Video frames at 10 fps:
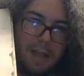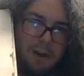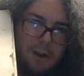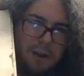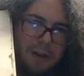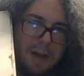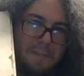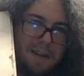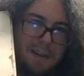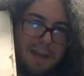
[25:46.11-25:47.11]

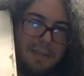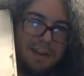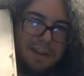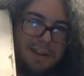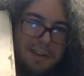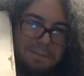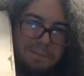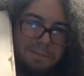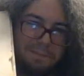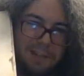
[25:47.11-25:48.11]
ergonomic, I think.
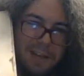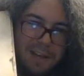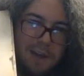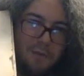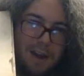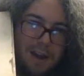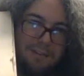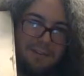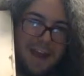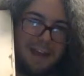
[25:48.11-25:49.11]

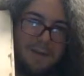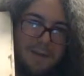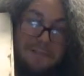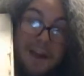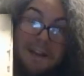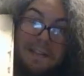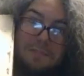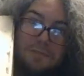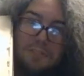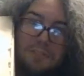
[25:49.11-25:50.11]
Whatever. Anyway, finding
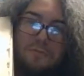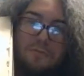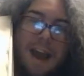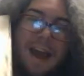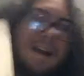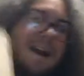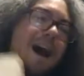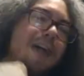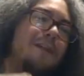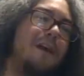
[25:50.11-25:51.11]
this was super rad.
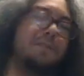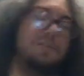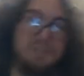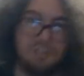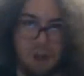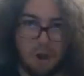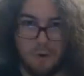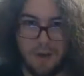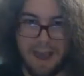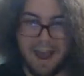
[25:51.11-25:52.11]
I found this with
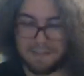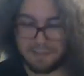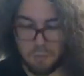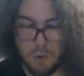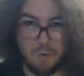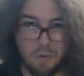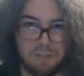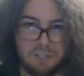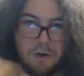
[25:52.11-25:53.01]
Joe at this one woman's